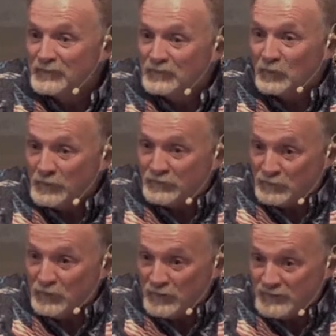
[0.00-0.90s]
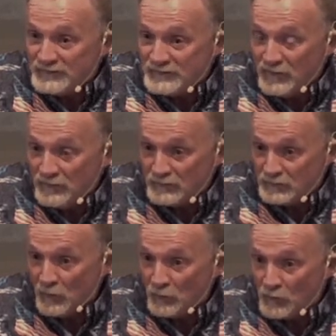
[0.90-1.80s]
So So we
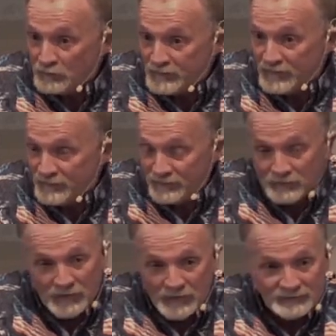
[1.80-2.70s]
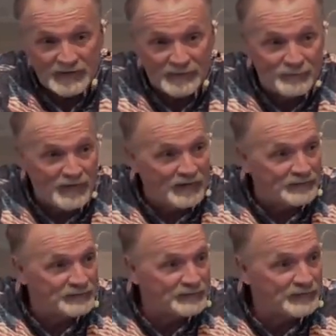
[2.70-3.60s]
sow those same
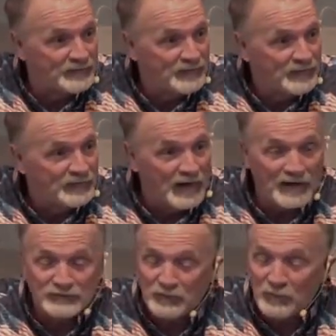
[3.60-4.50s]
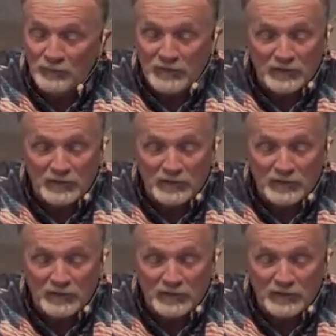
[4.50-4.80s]
things. God showed me a